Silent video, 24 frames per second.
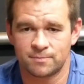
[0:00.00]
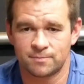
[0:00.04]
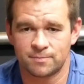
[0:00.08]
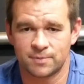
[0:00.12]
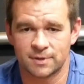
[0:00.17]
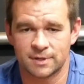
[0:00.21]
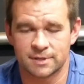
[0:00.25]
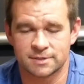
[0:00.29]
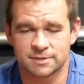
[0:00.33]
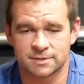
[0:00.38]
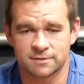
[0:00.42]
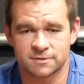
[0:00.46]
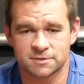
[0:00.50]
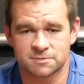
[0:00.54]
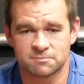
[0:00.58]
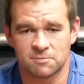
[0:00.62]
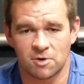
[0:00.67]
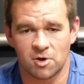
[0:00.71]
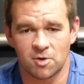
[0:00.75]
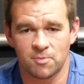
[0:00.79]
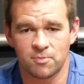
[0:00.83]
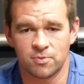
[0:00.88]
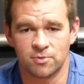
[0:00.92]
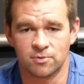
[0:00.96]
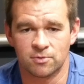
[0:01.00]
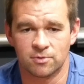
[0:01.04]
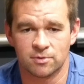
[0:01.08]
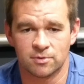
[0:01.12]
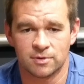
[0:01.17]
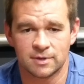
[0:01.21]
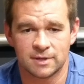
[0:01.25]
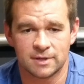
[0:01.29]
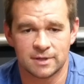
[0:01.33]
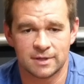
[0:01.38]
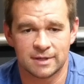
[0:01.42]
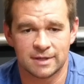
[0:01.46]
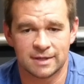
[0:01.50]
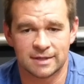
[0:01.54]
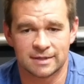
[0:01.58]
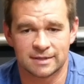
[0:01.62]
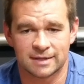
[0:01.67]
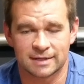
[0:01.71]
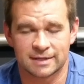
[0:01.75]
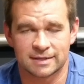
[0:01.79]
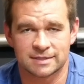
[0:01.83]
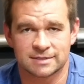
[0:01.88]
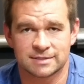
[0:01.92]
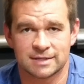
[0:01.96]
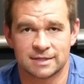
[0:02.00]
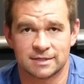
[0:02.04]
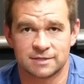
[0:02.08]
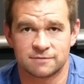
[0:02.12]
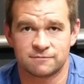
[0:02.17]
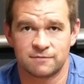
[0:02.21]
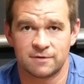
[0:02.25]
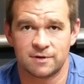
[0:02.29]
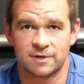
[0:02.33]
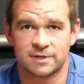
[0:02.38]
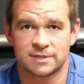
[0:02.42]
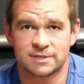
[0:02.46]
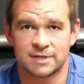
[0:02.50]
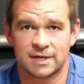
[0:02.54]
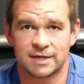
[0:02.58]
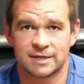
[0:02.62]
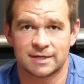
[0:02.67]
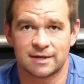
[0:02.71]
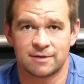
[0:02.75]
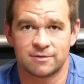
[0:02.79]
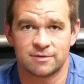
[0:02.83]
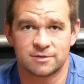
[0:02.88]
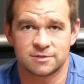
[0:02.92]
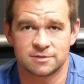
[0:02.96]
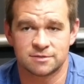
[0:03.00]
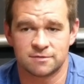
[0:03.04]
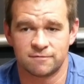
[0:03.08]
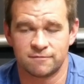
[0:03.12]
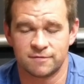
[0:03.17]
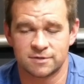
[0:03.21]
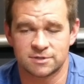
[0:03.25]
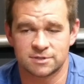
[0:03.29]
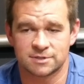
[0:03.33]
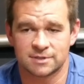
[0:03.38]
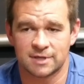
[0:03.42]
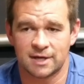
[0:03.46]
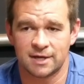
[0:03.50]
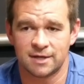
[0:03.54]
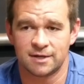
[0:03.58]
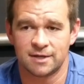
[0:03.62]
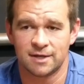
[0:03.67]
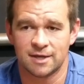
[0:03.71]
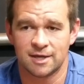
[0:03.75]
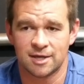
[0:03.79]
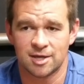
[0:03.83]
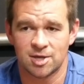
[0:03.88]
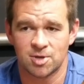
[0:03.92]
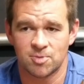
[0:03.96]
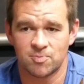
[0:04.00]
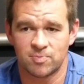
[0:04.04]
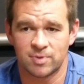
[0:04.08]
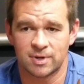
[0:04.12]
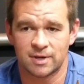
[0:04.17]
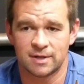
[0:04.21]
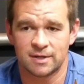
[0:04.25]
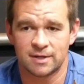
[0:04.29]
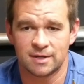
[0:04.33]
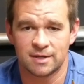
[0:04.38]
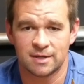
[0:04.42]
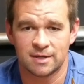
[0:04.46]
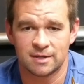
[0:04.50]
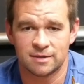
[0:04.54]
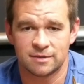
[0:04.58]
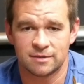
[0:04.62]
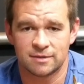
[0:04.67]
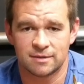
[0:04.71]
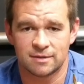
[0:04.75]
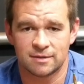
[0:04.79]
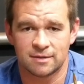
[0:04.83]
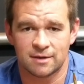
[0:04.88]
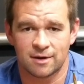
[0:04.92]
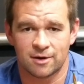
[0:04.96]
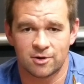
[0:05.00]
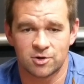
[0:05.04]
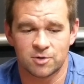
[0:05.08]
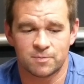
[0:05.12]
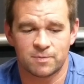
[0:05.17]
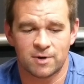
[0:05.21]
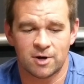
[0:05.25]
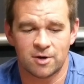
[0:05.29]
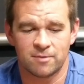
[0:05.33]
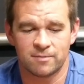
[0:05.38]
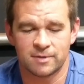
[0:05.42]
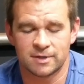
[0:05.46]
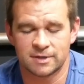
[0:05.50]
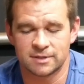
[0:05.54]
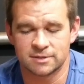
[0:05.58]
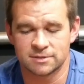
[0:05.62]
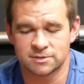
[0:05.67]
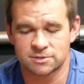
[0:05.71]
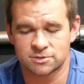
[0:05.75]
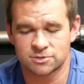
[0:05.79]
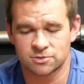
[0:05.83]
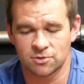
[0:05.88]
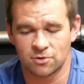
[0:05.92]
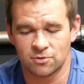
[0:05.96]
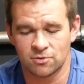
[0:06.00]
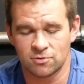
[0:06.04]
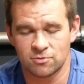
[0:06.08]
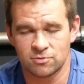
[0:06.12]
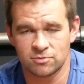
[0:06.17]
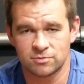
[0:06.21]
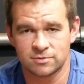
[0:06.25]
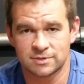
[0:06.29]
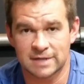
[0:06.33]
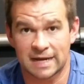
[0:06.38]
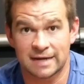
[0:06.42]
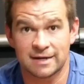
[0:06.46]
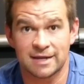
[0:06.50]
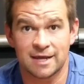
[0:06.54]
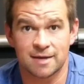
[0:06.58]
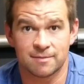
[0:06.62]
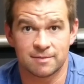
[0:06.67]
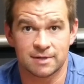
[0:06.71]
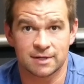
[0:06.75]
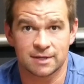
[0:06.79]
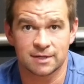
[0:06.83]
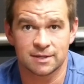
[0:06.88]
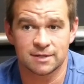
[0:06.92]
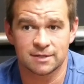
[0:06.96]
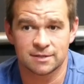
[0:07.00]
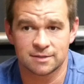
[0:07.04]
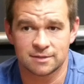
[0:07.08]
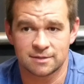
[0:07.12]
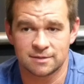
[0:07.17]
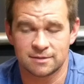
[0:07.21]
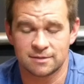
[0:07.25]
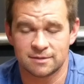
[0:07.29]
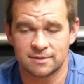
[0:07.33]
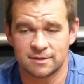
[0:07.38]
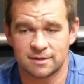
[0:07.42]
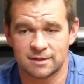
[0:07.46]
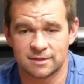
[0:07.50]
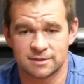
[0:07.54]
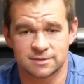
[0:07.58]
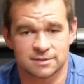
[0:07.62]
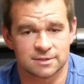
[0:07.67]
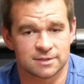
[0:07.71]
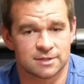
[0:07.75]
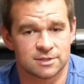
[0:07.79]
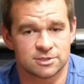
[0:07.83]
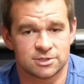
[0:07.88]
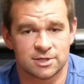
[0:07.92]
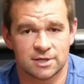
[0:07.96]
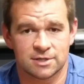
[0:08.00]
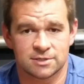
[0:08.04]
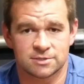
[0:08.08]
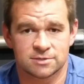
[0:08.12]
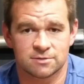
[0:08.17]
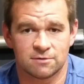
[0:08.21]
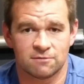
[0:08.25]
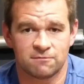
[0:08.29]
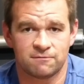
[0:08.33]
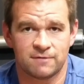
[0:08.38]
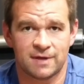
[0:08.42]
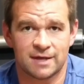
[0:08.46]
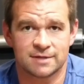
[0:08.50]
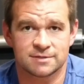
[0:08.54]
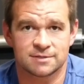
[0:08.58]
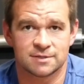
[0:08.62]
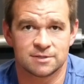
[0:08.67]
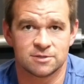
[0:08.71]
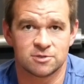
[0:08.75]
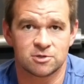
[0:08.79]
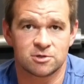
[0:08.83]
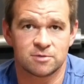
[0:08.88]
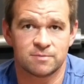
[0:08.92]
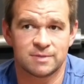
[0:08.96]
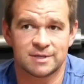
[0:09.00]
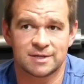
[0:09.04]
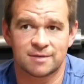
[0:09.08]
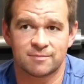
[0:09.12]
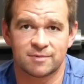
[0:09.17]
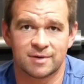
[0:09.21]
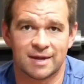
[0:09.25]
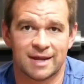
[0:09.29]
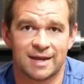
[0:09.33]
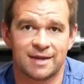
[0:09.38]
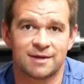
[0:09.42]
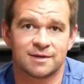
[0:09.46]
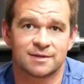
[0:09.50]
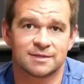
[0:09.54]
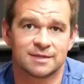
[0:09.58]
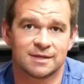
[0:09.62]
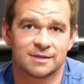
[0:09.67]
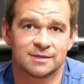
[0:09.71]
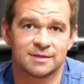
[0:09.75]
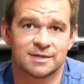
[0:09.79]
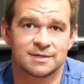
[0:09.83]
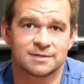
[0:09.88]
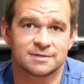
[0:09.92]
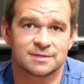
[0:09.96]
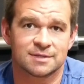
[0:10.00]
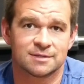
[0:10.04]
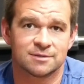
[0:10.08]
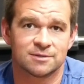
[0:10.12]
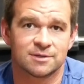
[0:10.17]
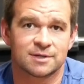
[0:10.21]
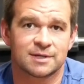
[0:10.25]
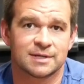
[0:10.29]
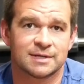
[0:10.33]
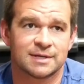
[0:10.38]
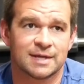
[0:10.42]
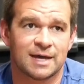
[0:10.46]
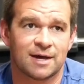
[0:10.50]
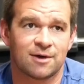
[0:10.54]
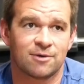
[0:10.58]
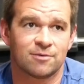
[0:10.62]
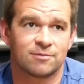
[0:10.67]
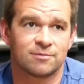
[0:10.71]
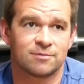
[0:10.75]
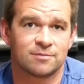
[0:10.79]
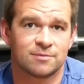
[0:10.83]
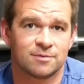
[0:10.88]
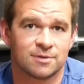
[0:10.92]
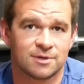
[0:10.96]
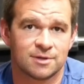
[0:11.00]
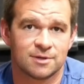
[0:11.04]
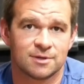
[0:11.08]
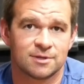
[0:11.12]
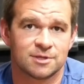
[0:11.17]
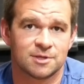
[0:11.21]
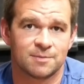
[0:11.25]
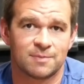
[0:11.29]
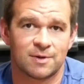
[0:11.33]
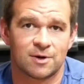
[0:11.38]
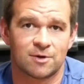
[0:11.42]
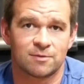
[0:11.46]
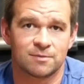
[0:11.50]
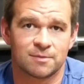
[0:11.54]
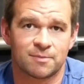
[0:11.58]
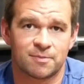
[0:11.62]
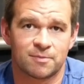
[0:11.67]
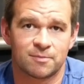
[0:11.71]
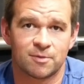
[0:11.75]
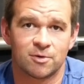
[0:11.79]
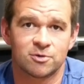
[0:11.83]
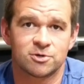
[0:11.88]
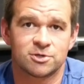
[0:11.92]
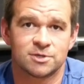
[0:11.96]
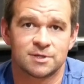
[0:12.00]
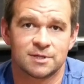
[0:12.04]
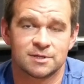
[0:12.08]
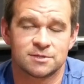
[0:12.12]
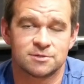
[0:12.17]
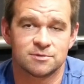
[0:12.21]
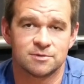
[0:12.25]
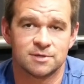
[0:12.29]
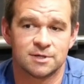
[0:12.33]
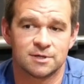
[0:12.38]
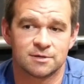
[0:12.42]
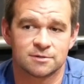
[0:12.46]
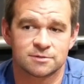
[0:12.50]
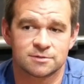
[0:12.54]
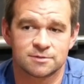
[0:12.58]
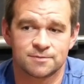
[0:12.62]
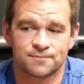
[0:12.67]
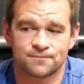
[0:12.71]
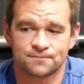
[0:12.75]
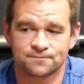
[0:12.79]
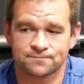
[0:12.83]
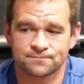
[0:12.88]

But it's a small pool. And like I said, it's very tight. Now there's a division line, but our department is so dynamic and it's going to change so fast that you could be number 8 on that list and looking down the barrel of promotion in 2 years.